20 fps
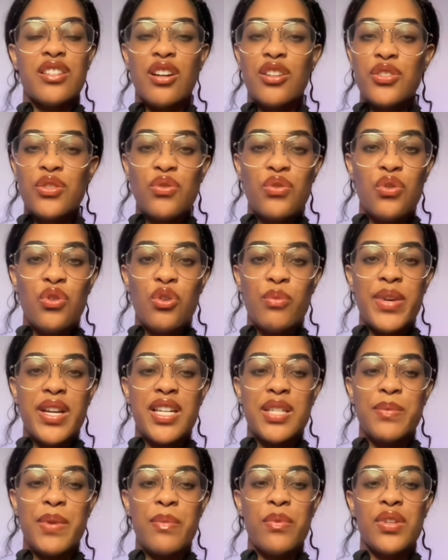It's also cool
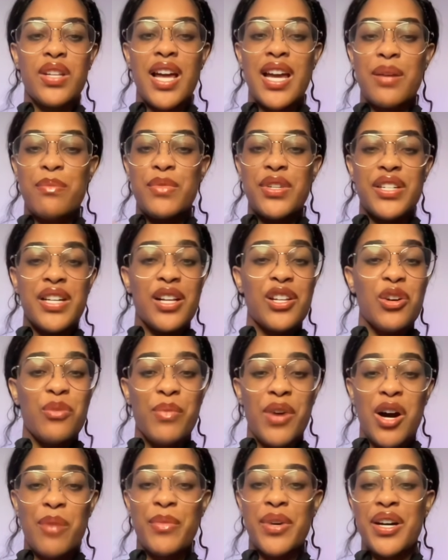because people like Michelle
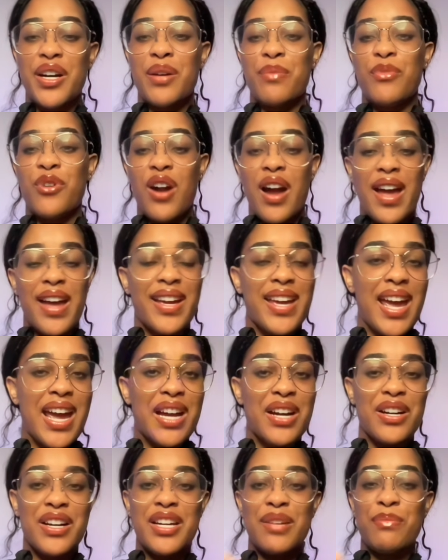Obama, Mariah
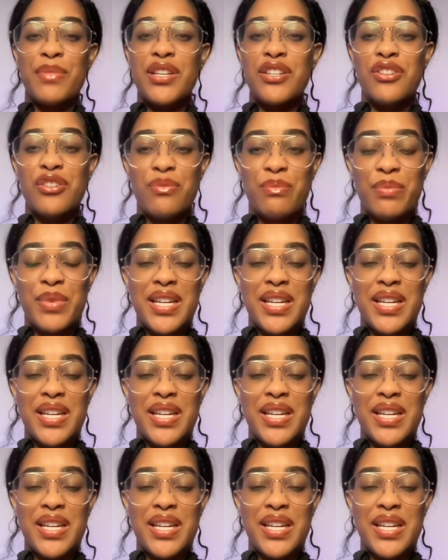Carey, Mister